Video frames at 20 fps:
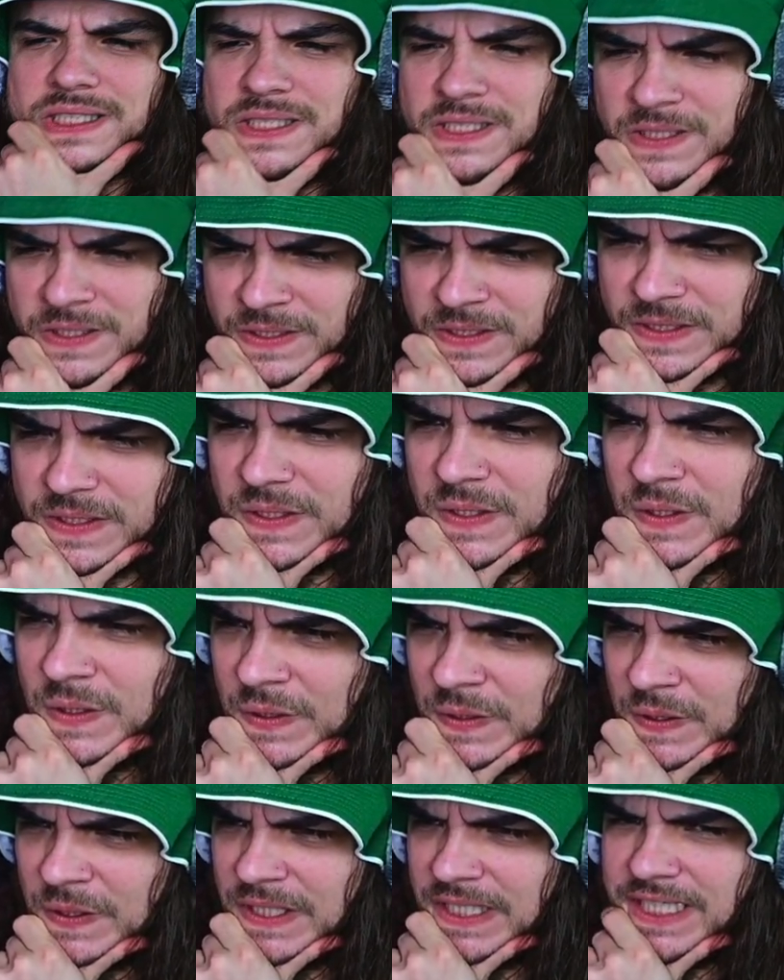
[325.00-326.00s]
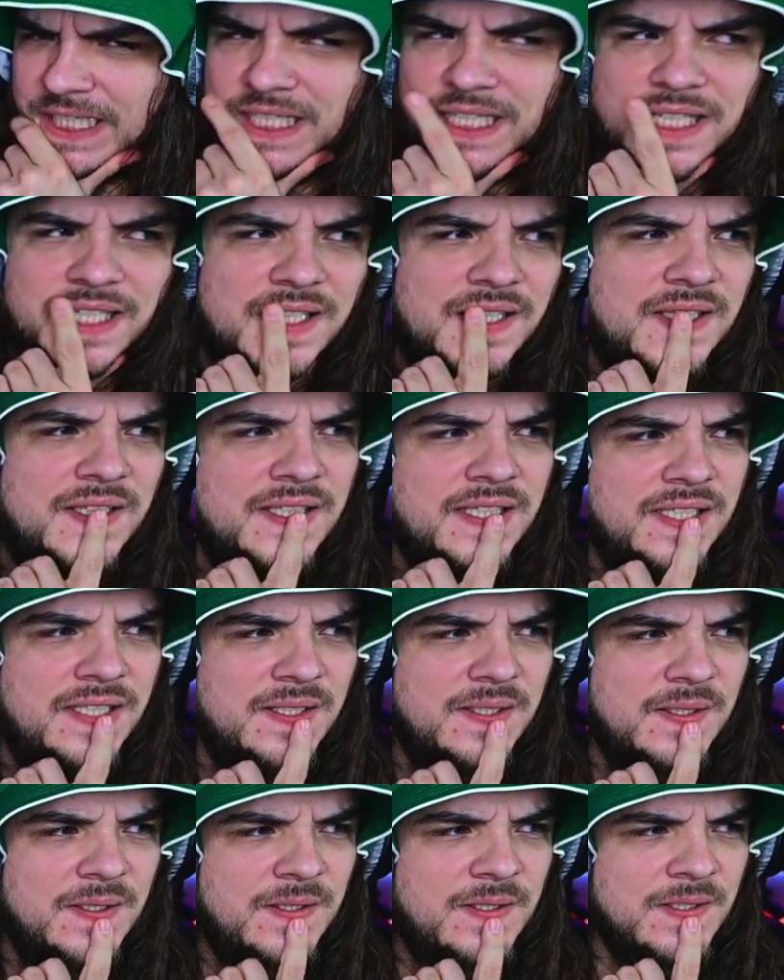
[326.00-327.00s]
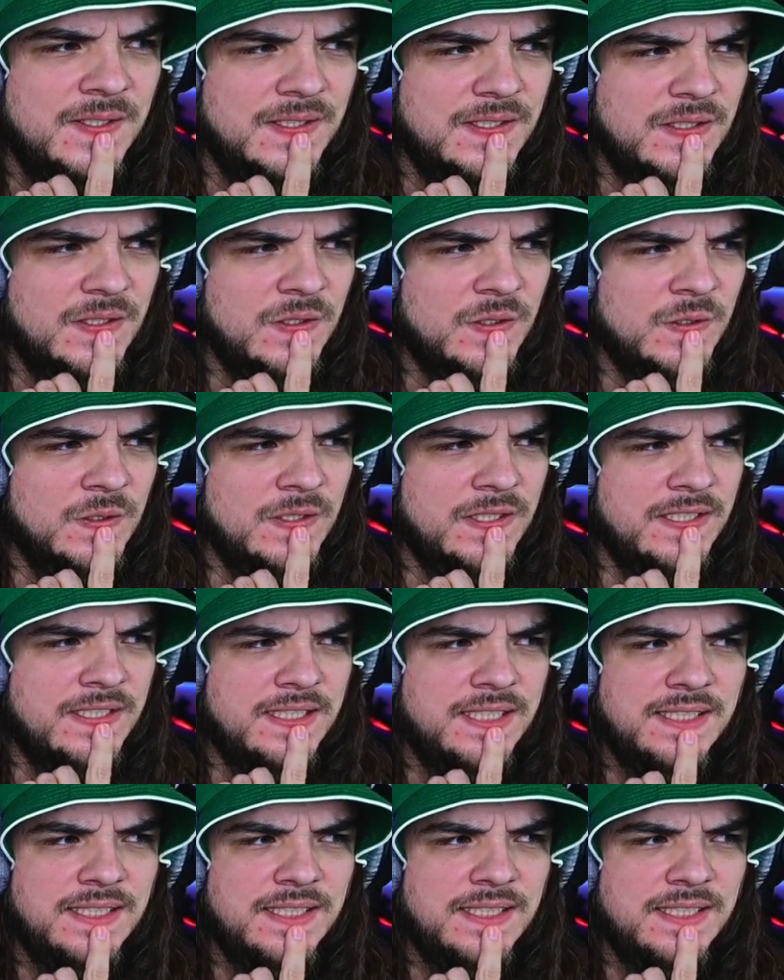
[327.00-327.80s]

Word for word: good lordy. Good lordy.